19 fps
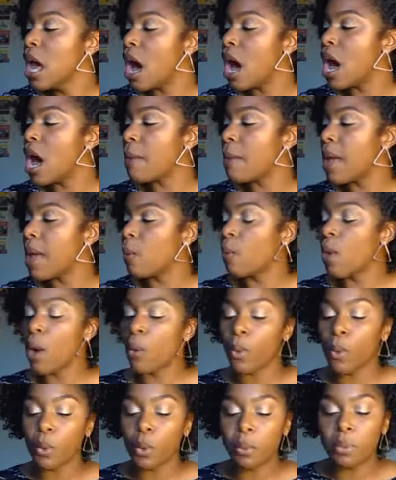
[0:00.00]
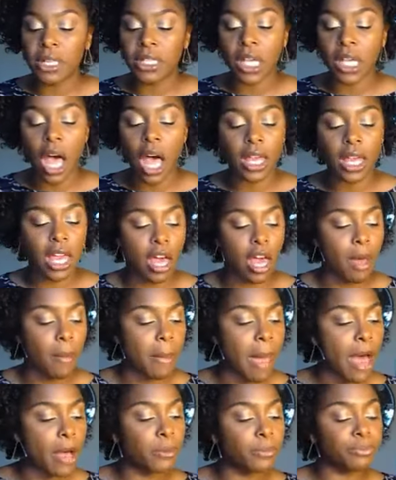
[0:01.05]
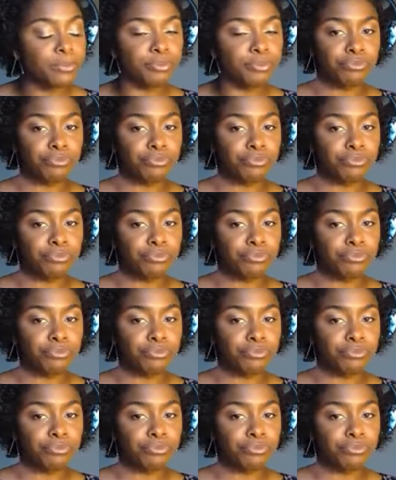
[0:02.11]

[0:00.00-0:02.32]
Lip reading: and what we will be talking about